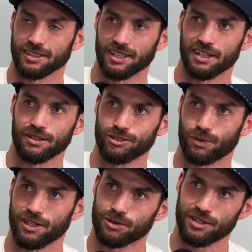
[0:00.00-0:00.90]
Like I know in
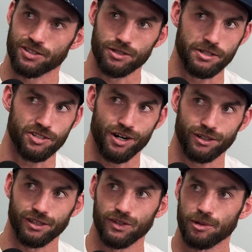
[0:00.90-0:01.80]
2022 we
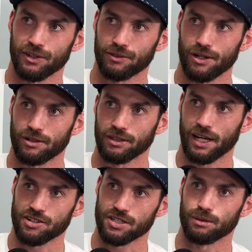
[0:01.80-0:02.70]
struggled a little bit on the road, and
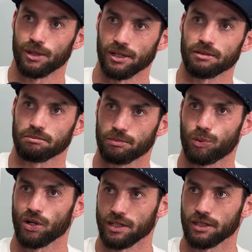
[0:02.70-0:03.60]
last year we were like
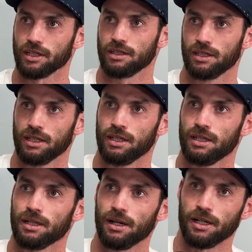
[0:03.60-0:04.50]
pretty good.
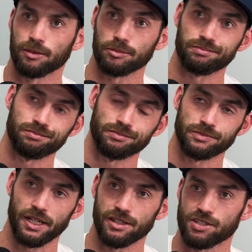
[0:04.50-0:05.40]

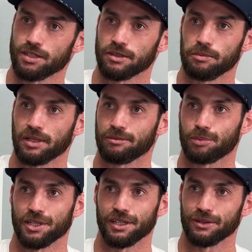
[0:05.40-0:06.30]
Yeah, this year we've been
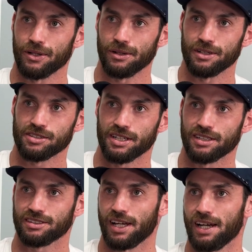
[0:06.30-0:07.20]
pretty good on the road.
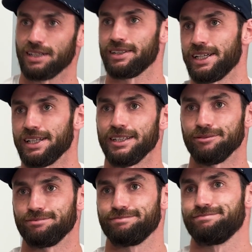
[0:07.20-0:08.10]
It's not like
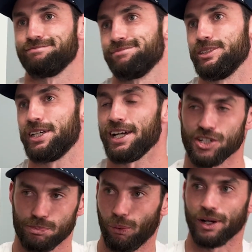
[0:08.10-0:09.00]
you can't
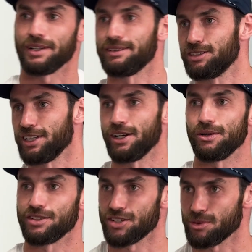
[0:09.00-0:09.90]
just point and say, oh,
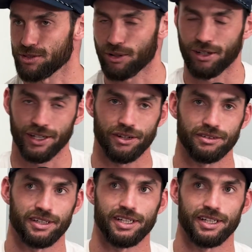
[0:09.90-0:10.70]
this is what's wrong. I don't think.